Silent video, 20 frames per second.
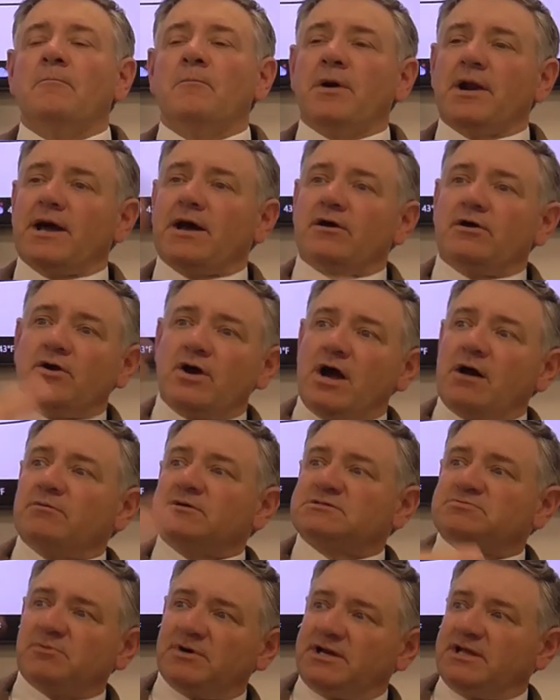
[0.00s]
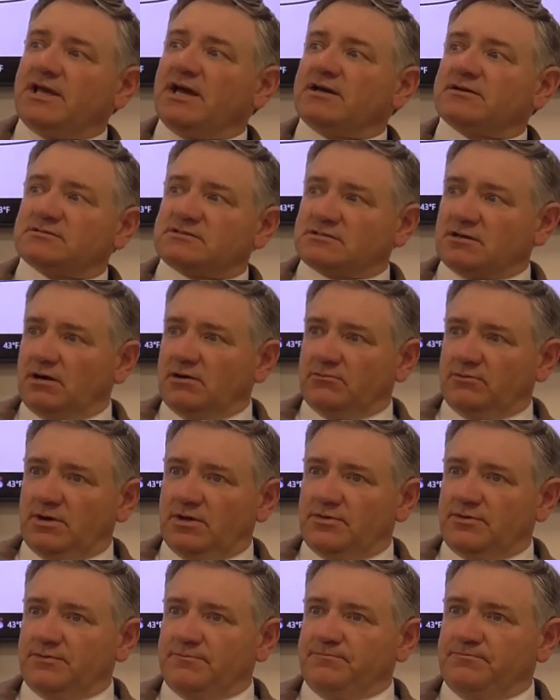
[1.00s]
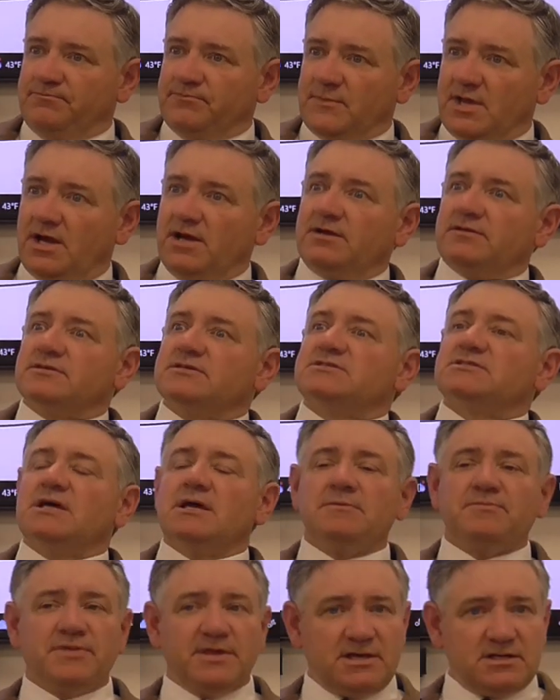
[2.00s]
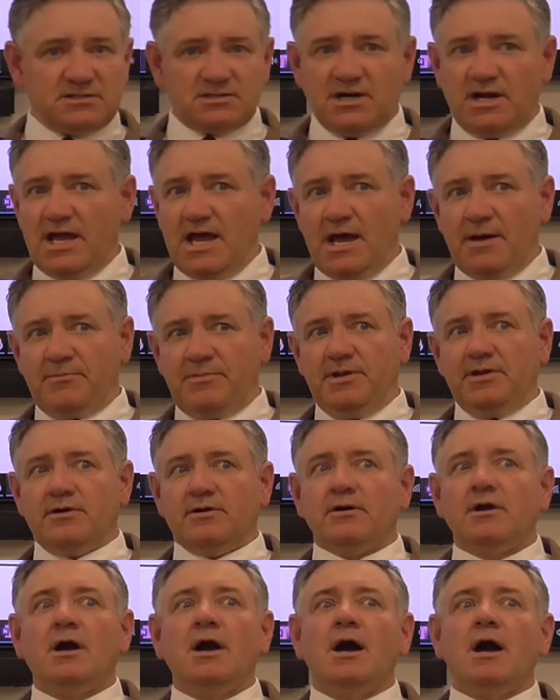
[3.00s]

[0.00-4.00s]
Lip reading: but I don't know how much money he had to start with. Okay? And the same thing is going to happen here.